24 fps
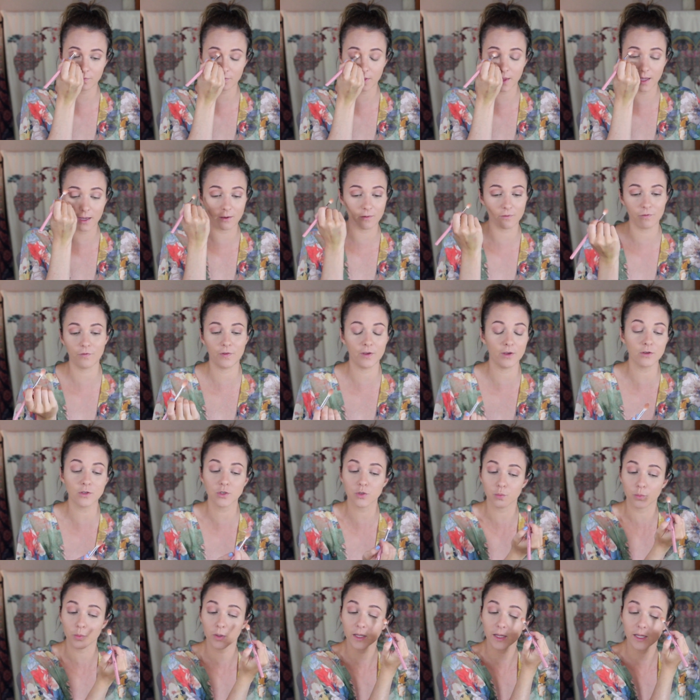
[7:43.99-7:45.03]
like
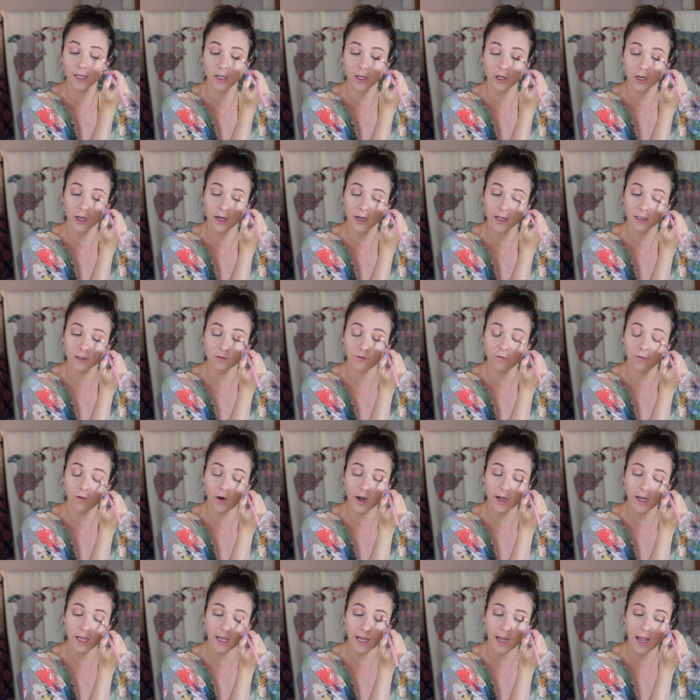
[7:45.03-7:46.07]
feels really good. It's
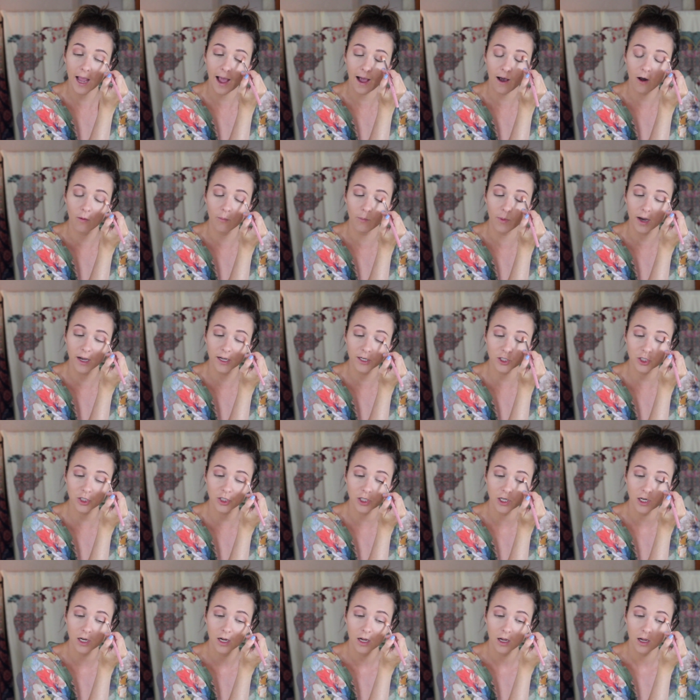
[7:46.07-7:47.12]
funny how
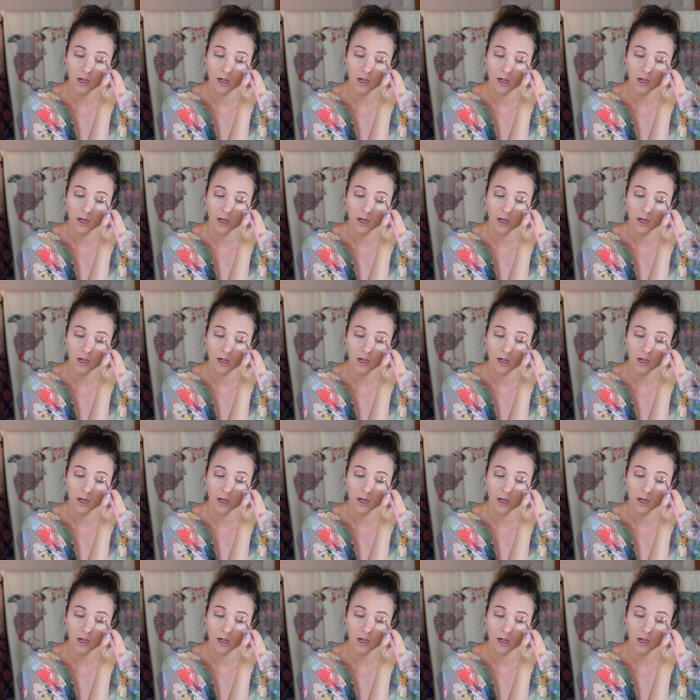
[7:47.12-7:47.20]
much